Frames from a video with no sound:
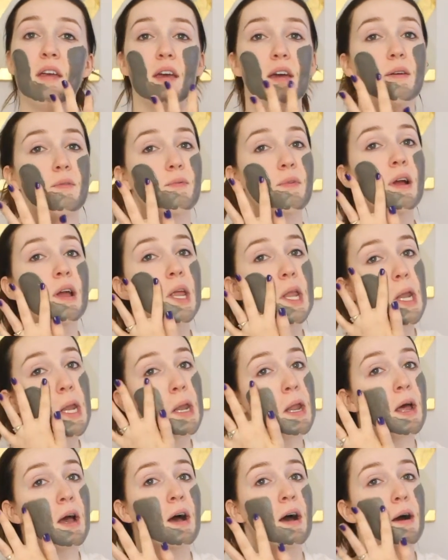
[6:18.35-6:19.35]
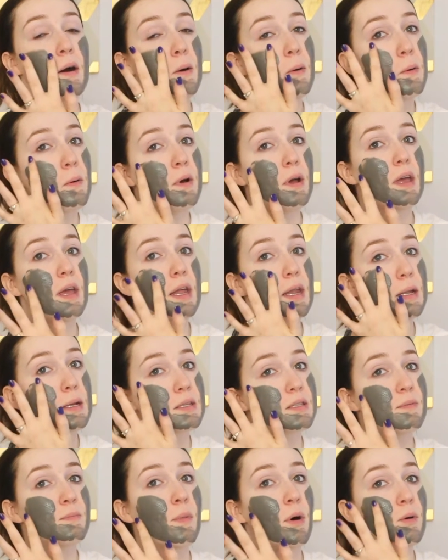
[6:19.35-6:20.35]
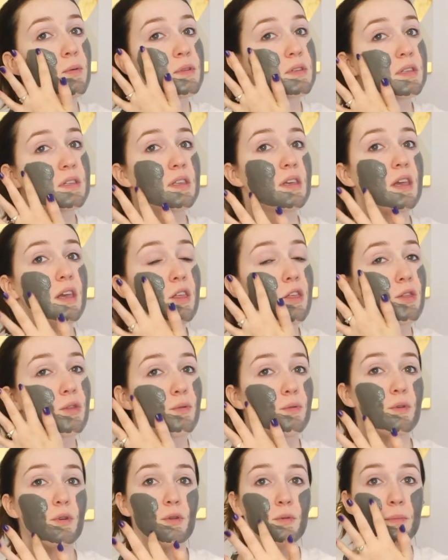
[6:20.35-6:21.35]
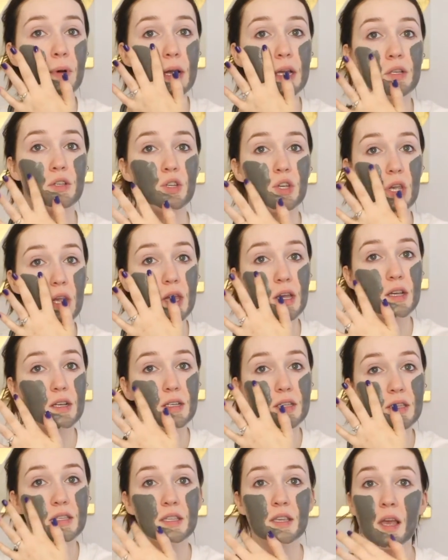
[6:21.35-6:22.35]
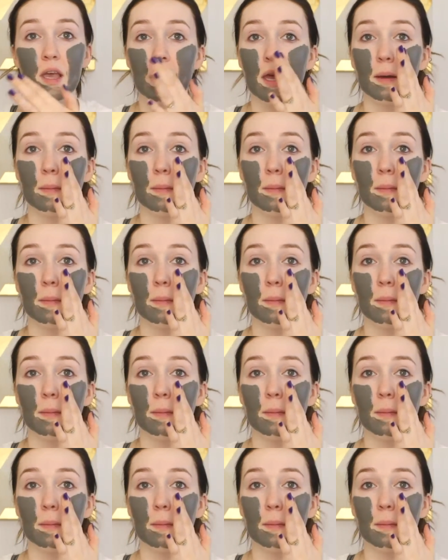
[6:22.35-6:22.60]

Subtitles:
and right now it is mostly through my cheeks,